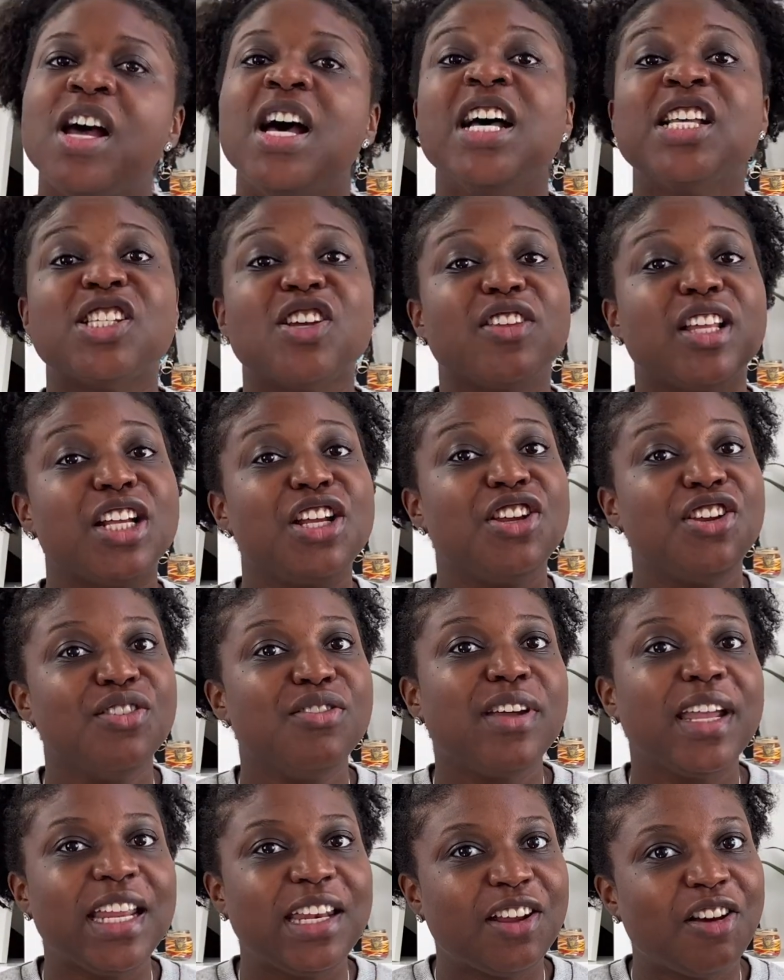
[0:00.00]
so that you
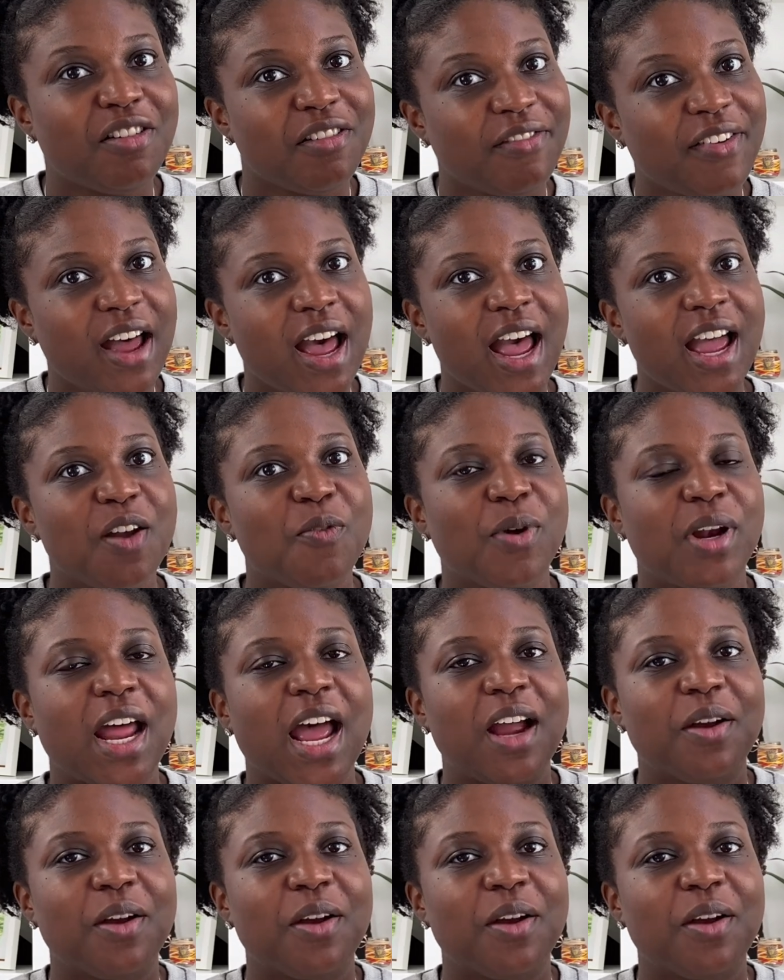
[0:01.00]
get notified when I